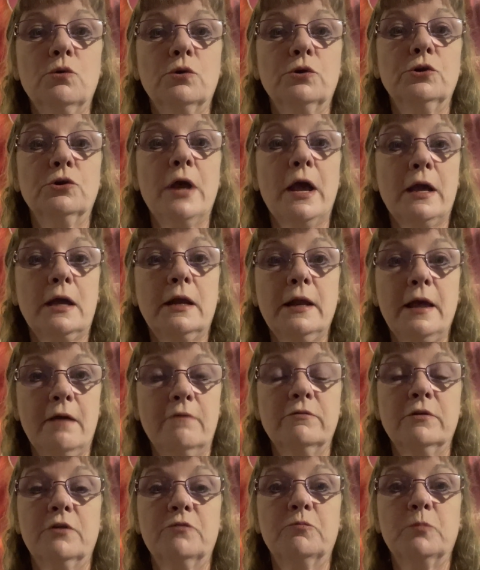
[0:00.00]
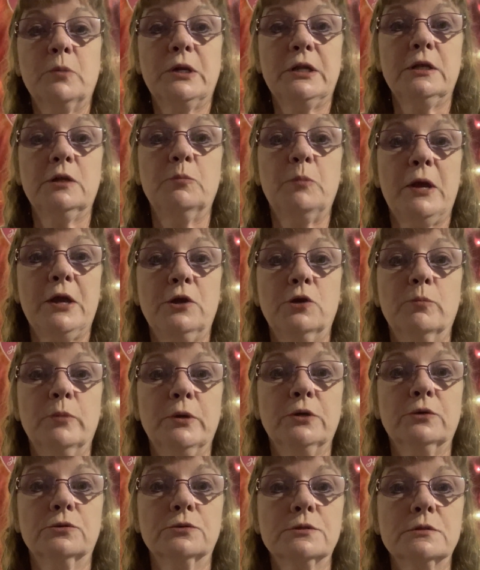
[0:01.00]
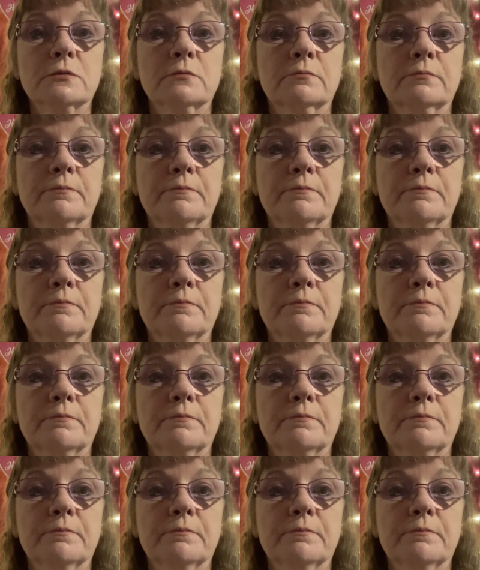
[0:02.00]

not going to have enough money to pay your bills.